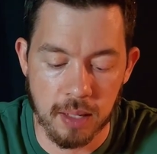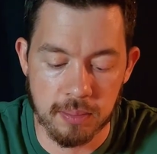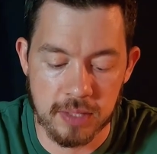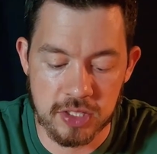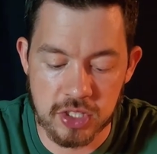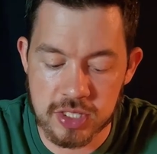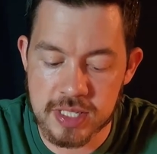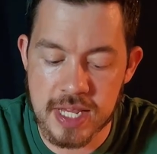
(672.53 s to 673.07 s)
It
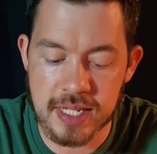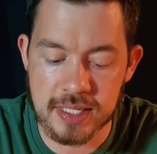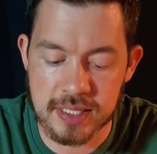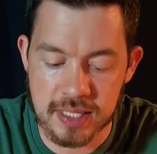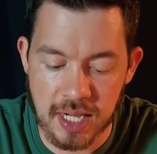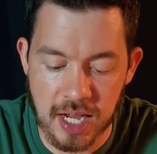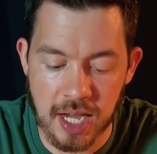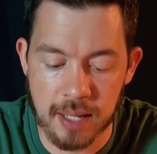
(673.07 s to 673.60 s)
just takes
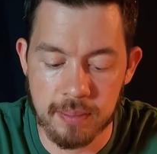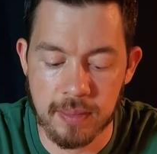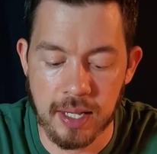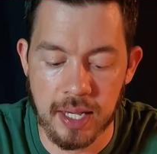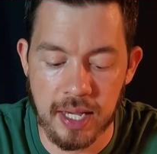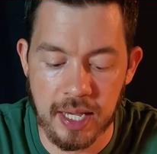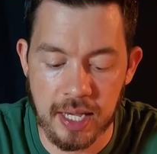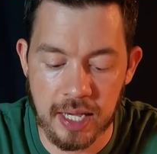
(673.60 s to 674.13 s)
time
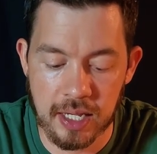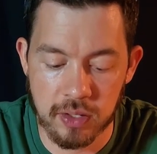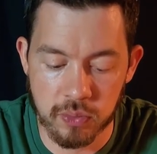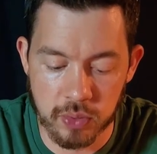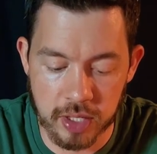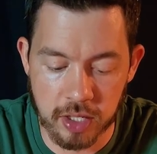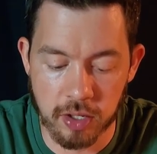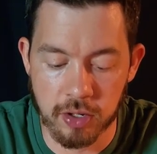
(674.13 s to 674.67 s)
and
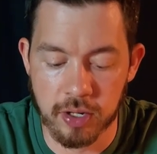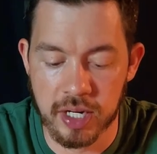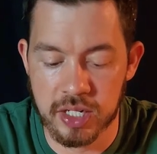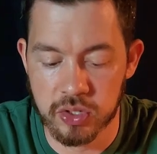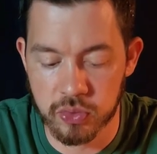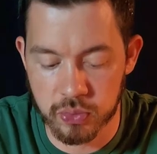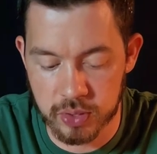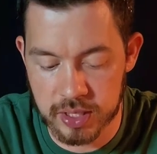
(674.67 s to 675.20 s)
rigor
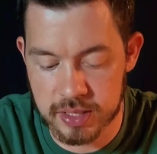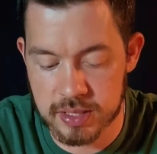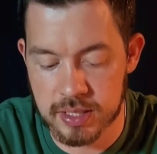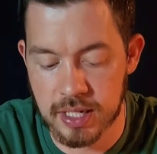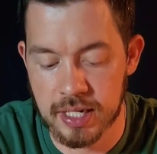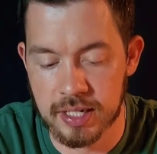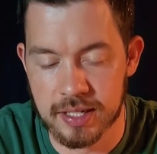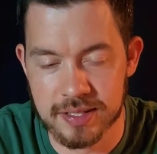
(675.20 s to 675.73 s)
and grit
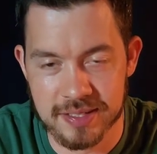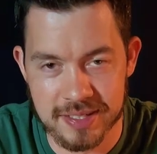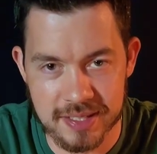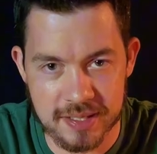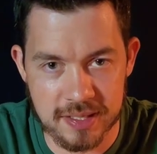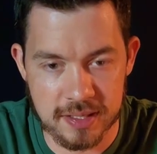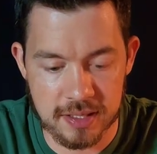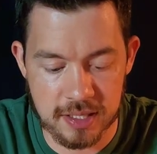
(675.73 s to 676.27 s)
and
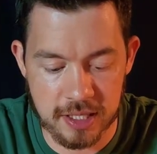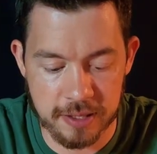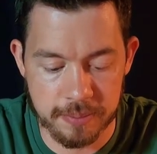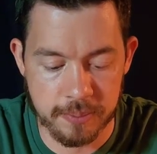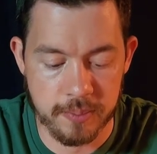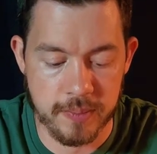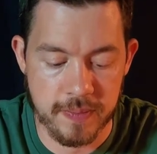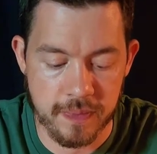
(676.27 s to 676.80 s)
consistency.
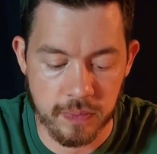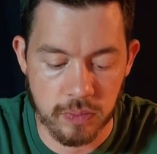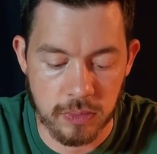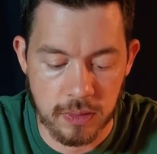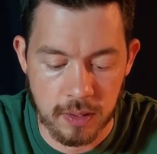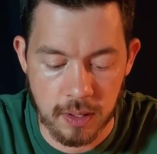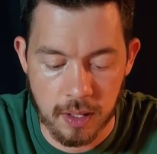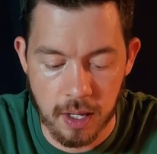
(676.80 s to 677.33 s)

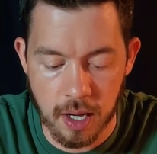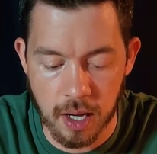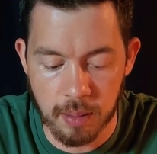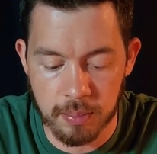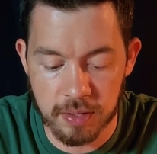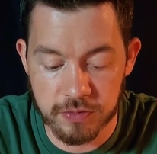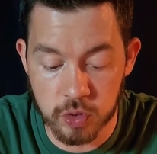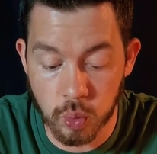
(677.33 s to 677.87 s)

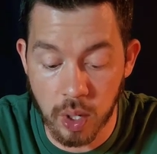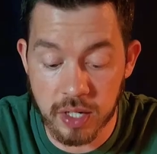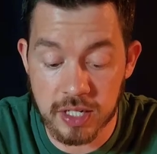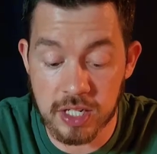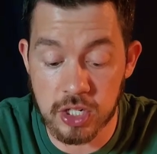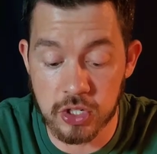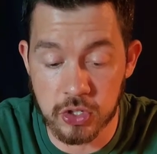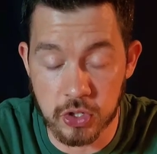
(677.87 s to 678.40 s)
If you want to
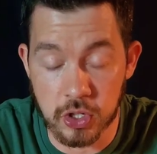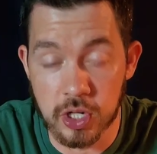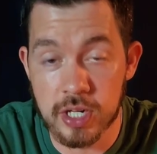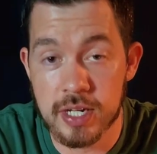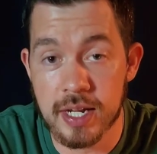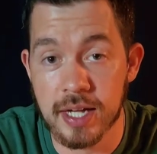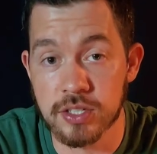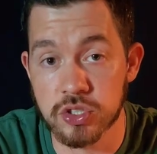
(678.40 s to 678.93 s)
get
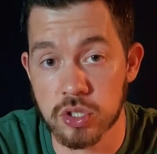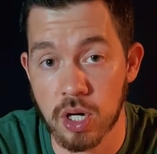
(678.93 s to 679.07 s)
good at